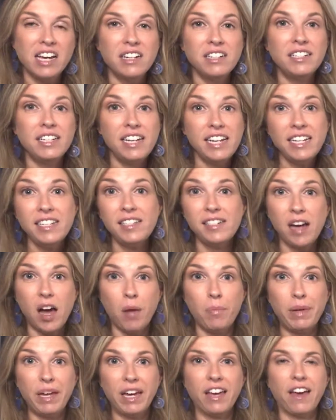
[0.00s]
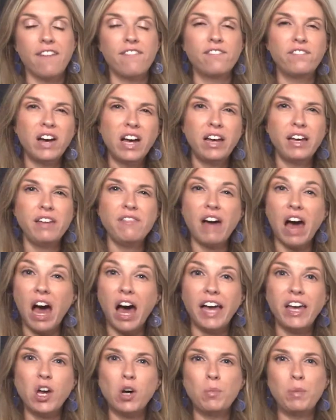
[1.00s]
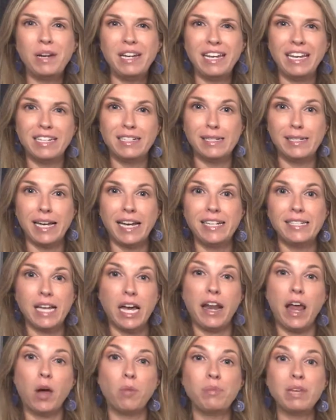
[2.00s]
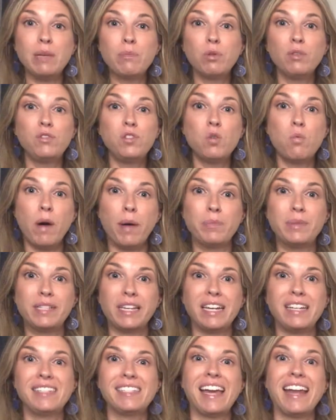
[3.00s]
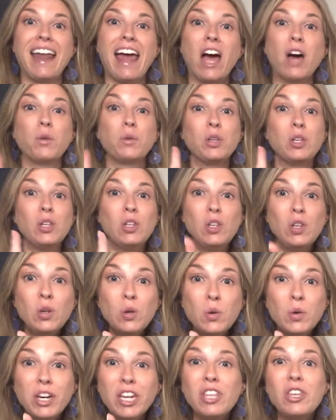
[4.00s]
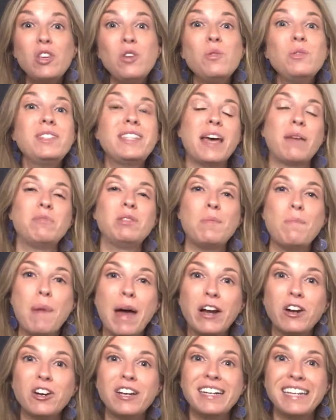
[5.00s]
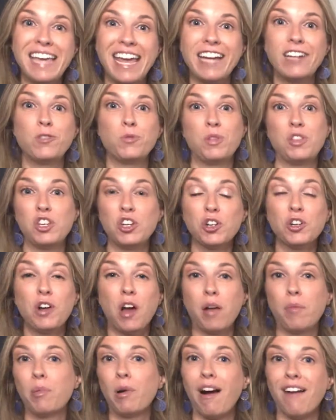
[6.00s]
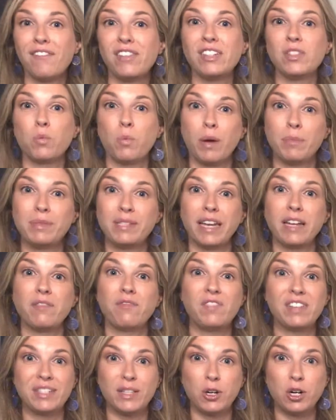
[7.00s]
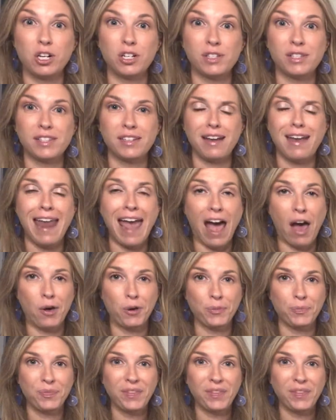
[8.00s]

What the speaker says: Today's topic, 5 eye-opening insights on how people view websites and how you can use them to better engage with your nonprofit's website visitors. Now,